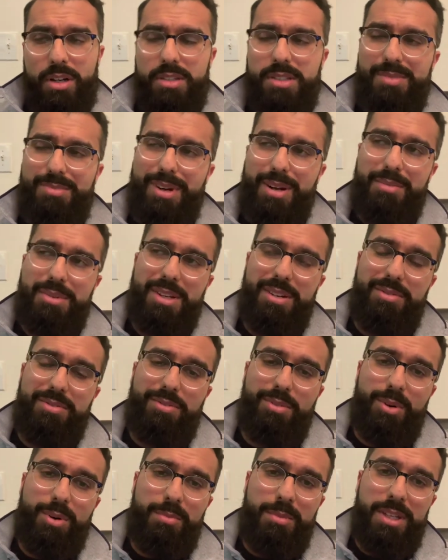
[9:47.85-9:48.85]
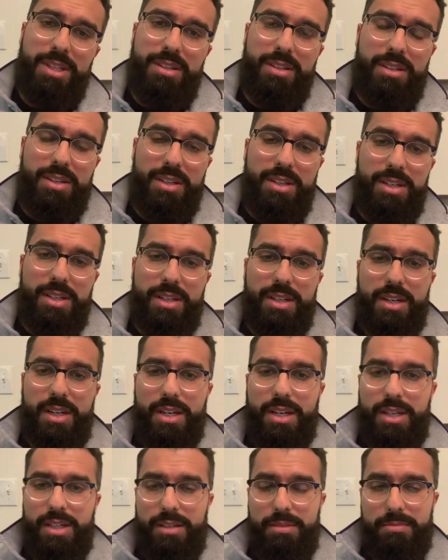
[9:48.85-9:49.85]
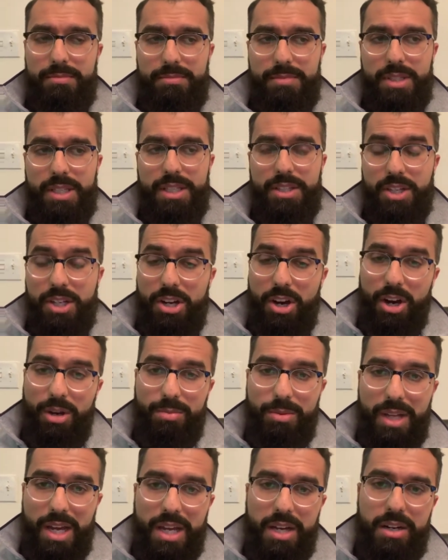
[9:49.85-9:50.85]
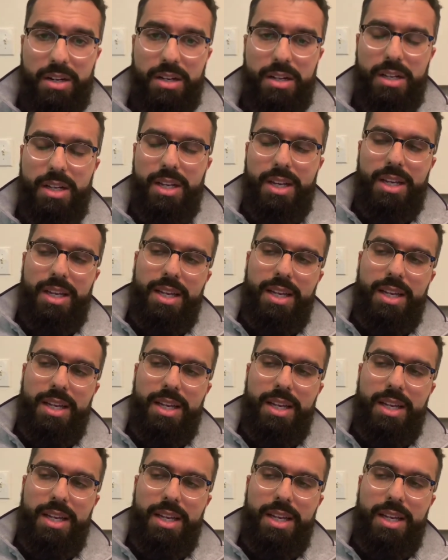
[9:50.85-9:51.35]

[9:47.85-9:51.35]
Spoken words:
It's probably going to form in the gallbladder.